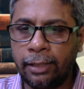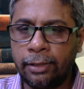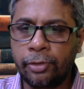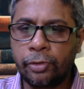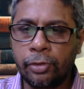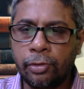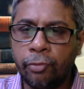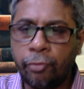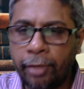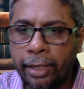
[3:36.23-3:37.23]
This is
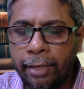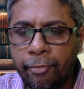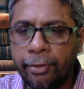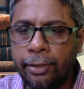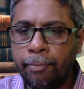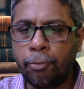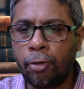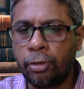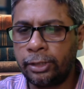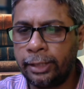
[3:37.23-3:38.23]
very
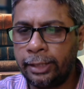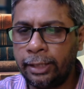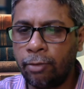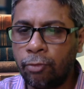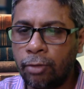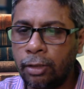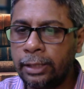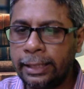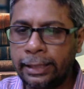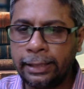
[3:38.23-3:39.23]
important area. World
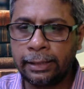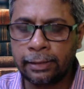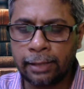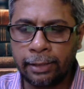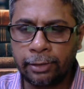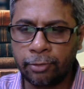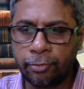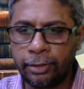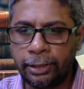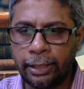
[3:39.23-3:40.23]
Heritage Site of
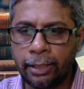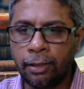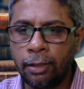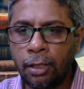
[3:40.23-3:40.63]
India.